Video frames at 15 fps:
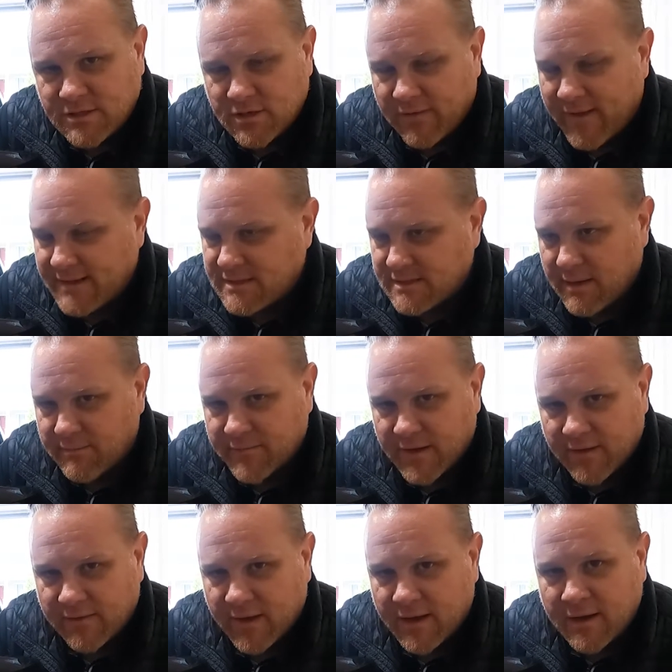so that's
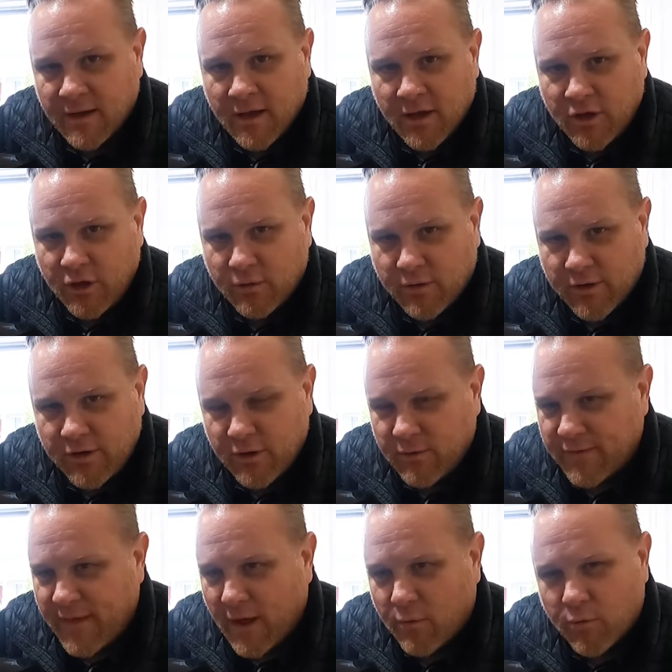something that you can do
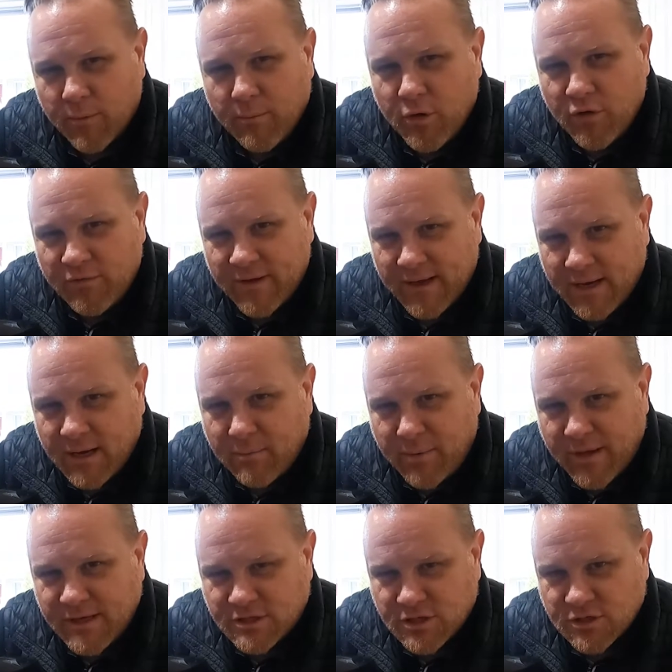without removing any
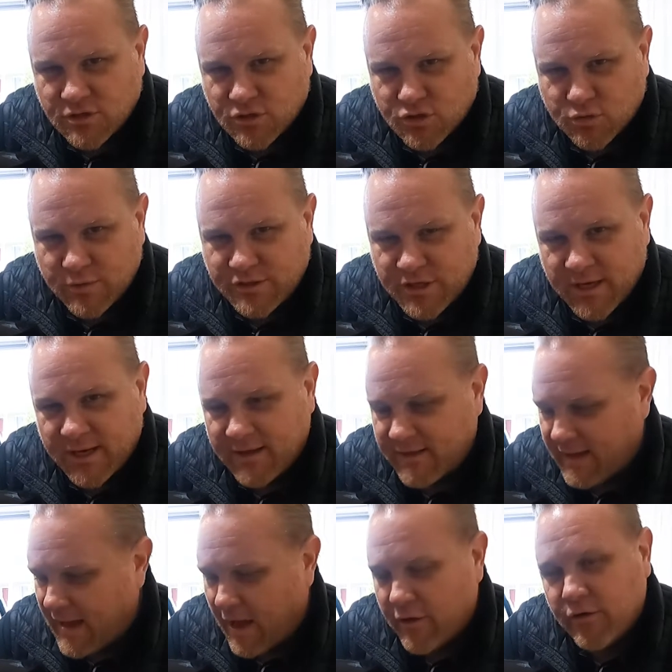pieces or switching
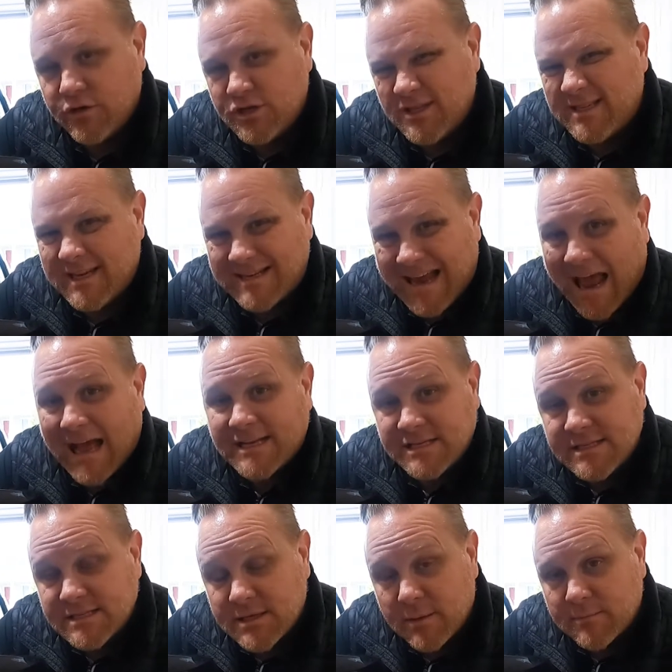anything out. You're just
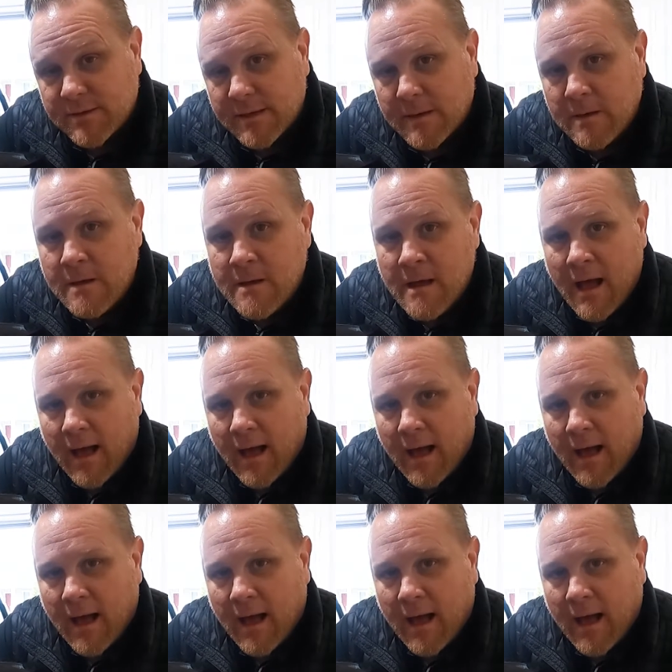attaching something.